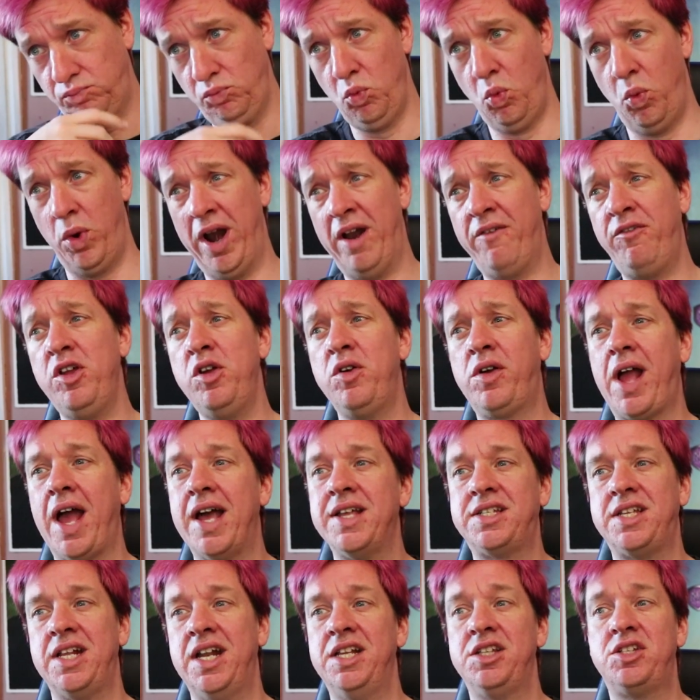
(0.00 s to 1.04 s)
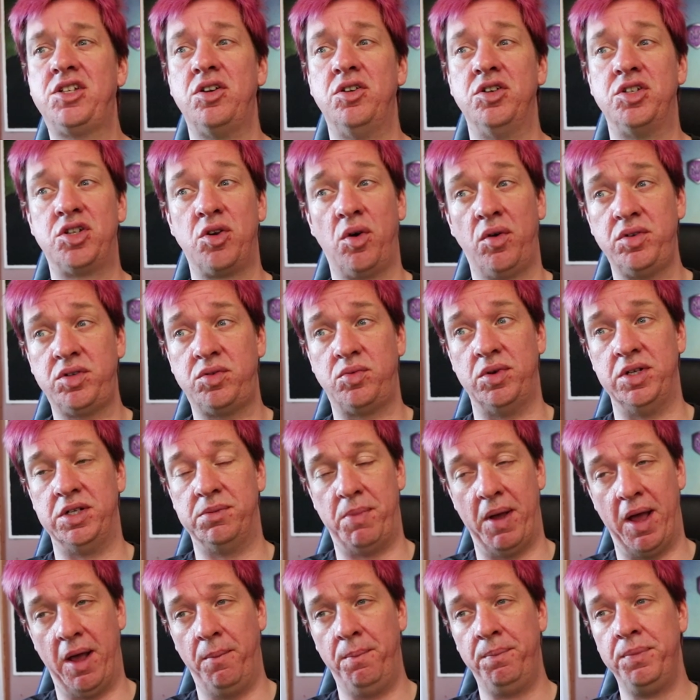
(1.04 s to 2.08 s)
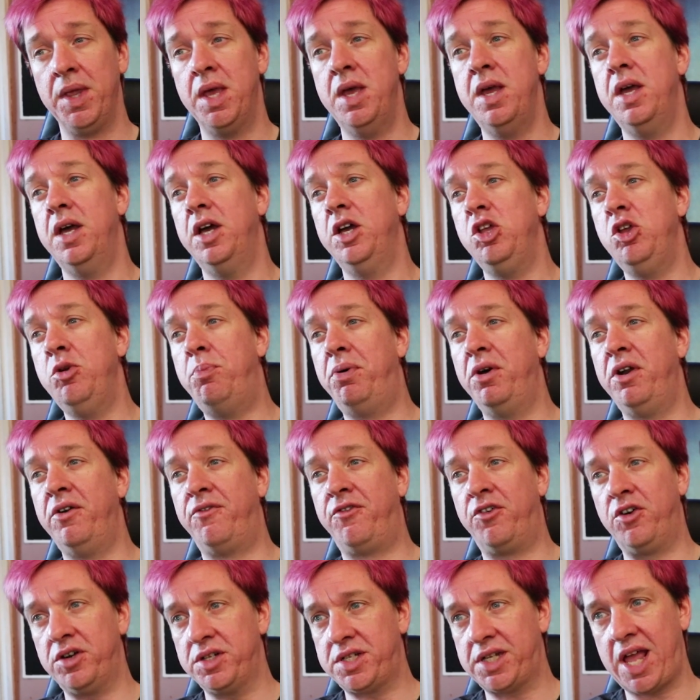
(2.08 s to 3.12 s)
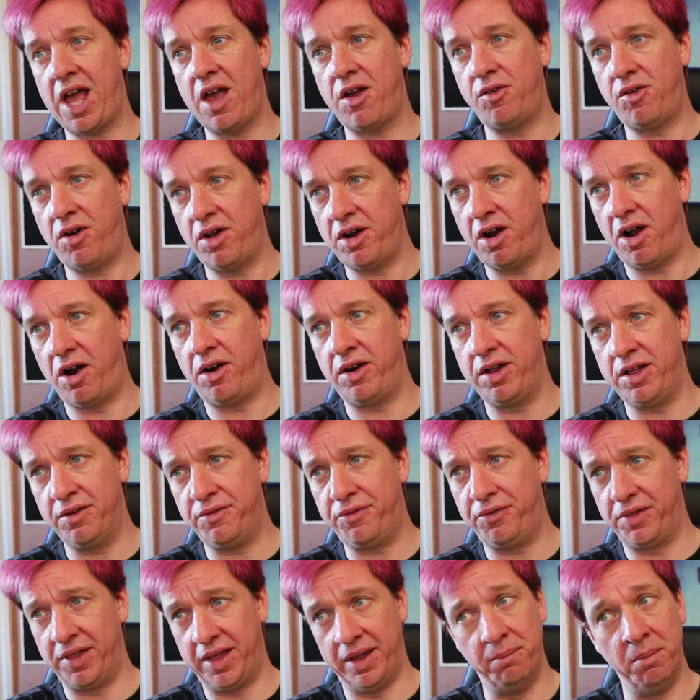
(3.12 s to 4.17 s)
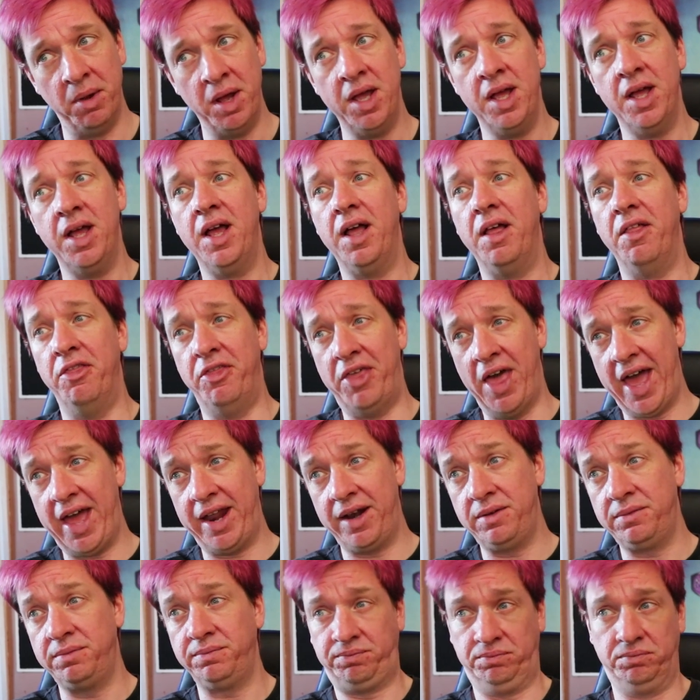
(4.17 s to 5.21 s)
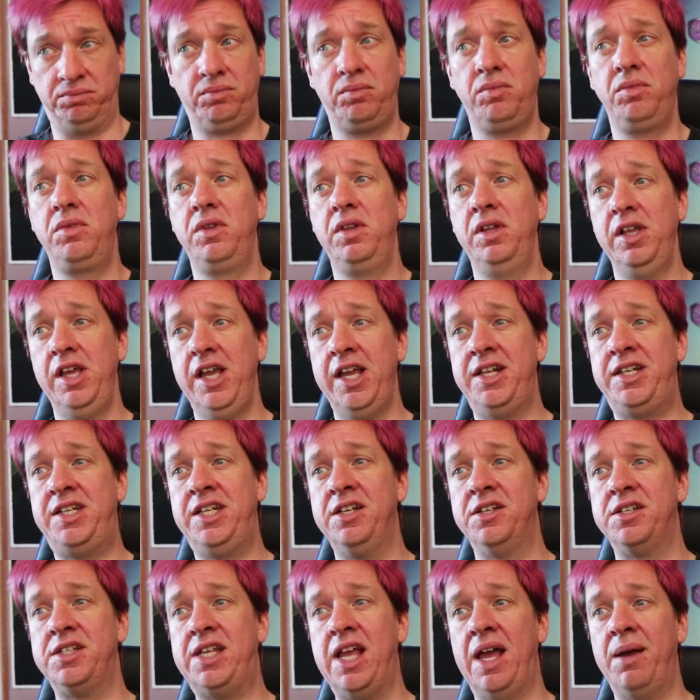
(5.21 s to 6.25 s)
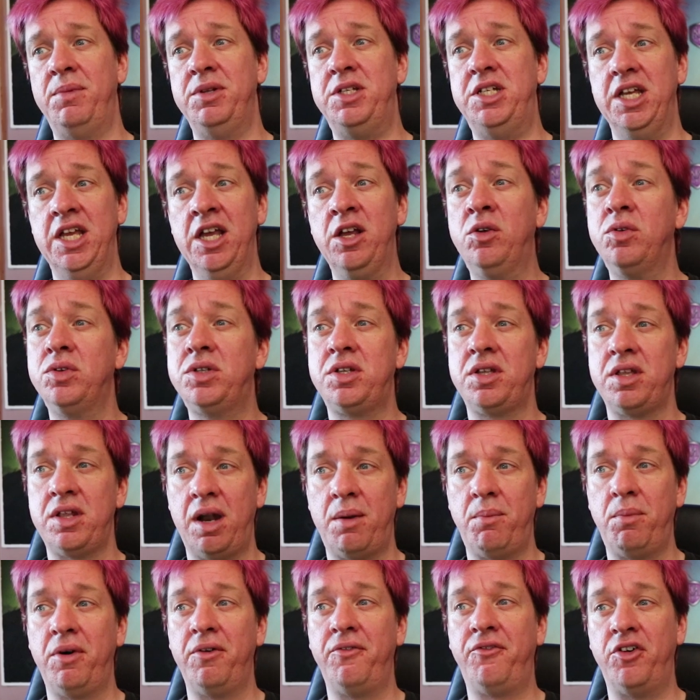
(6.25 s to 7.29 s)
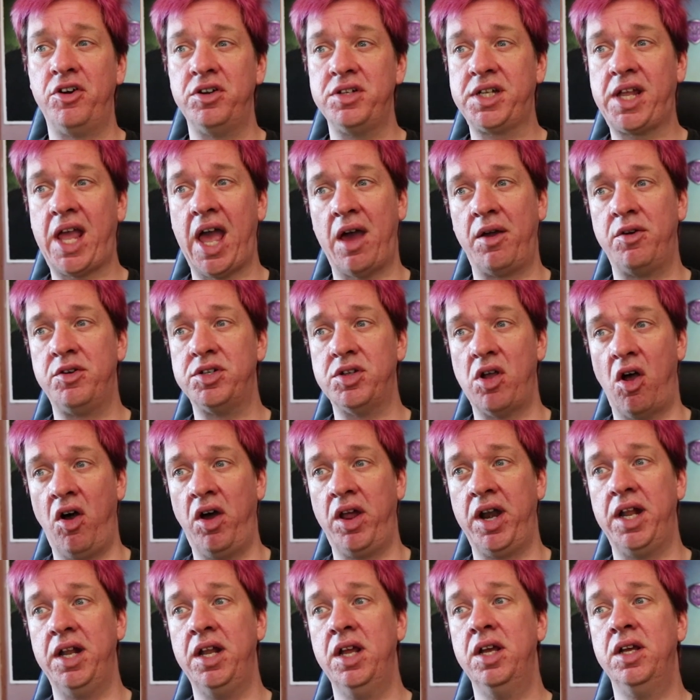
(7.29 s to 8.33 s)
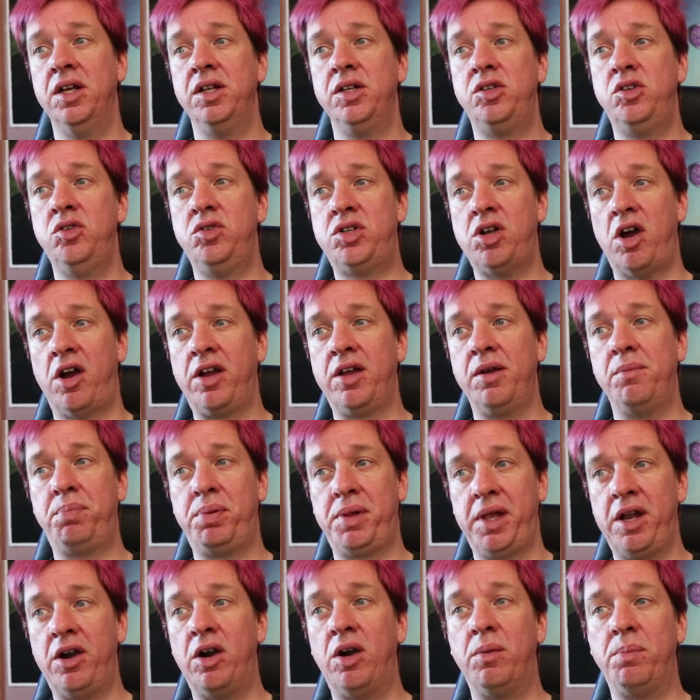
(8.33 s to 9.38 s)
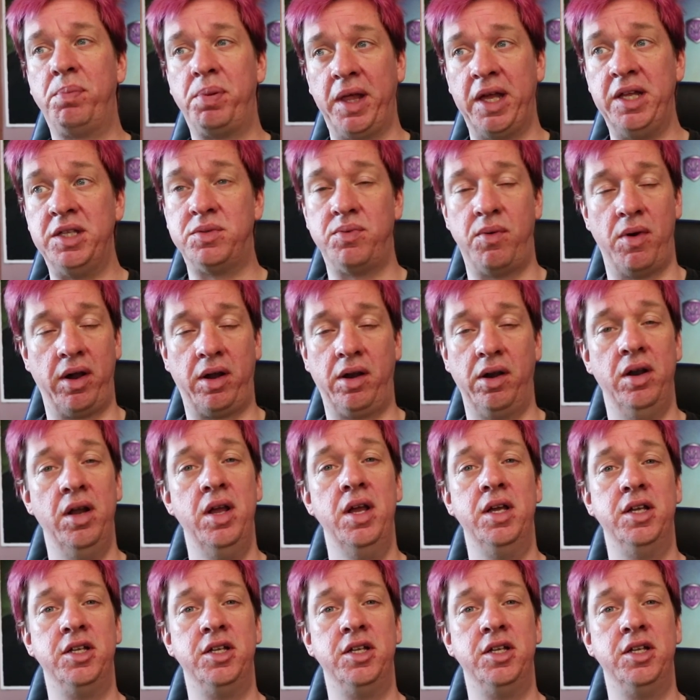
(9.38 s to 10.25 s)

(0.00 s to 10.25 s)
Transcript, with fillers: Whenever you cast an instant or sorcery spell, you put a verse counter on Aria Flame, then it deals damage equal to the number of verse counters on it to target player or planeswalker.